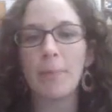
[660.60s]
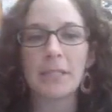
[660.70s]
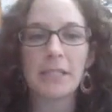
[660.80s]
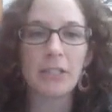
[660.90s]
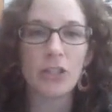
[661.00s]

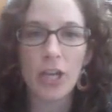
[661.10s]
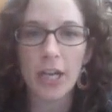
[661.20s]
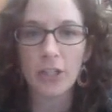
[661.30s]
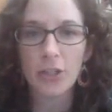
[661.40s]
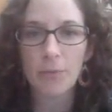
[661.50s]
can
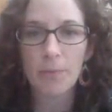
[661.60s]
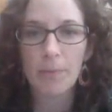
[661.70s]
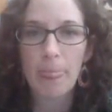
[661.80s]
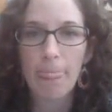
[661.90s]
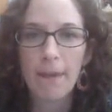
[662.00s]
change.
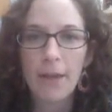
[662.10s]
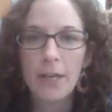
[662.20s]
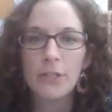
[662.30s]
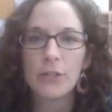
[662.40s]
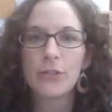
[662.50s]

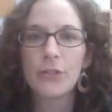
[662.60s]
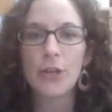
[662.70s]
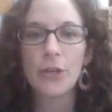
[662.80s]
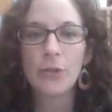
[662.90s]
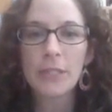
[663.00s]

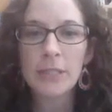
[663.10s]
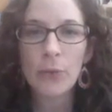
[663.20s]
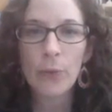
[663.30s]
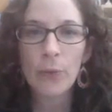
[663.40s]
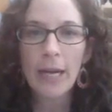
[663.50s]
So
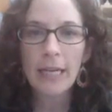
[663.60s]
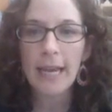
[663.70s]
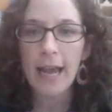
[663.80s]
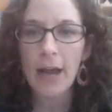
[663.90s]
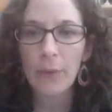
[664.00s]
right
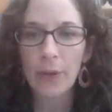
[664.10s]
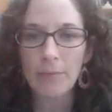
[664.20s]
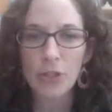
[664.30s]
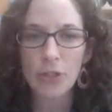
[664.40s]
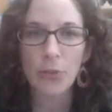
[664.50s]
now what I'm
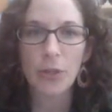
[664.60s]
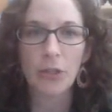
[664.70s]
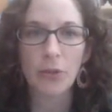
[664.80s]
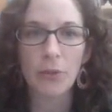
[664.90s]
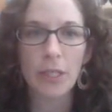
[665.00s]
showing
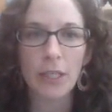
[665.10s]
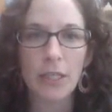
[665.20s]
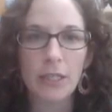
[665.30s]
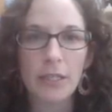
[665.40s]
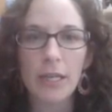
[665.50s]
you
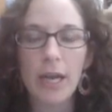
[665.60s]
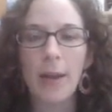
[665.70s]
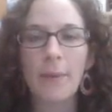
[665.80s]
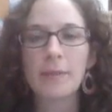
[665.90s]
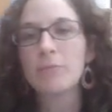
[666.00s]
is
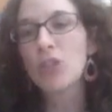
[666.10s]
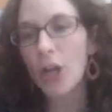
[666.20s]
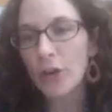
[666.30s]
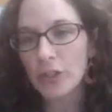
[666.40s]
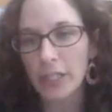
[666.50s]
some
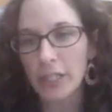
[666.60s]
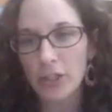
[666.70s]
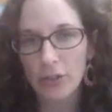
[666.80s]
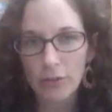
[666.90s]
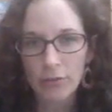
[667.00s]

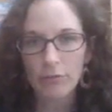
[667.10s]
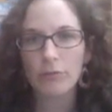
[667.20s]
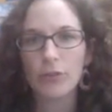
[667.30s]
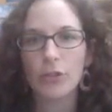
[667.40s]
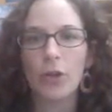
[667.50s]
generalizations.
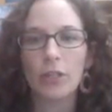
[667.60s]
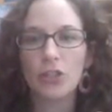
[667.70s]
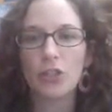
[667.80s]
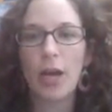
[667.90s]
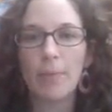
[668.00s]
So I'll let
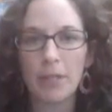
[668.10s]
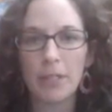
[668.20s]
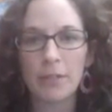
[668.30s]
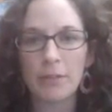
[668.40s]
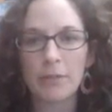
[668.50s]
you copy this,